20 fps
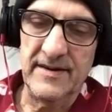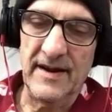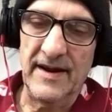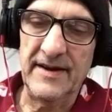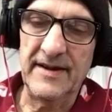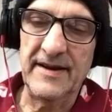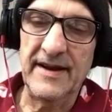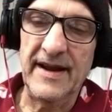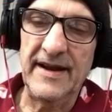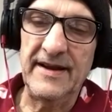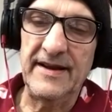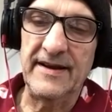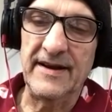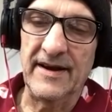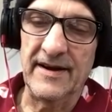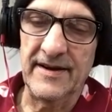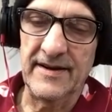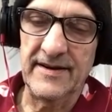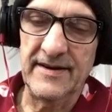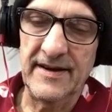not in
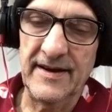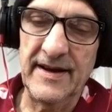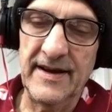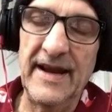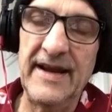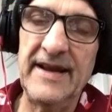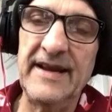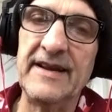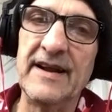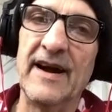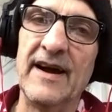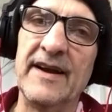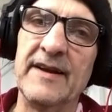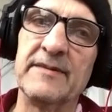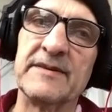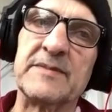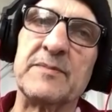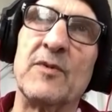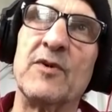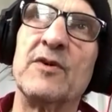89. In 89, it
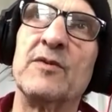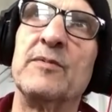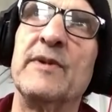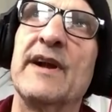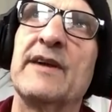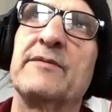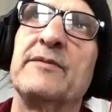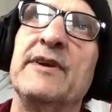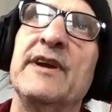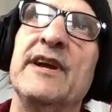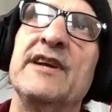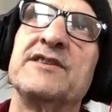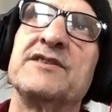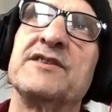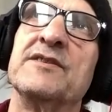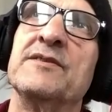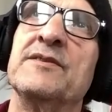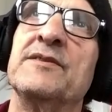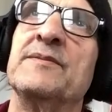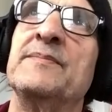was more
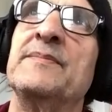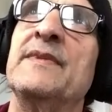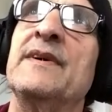recreational.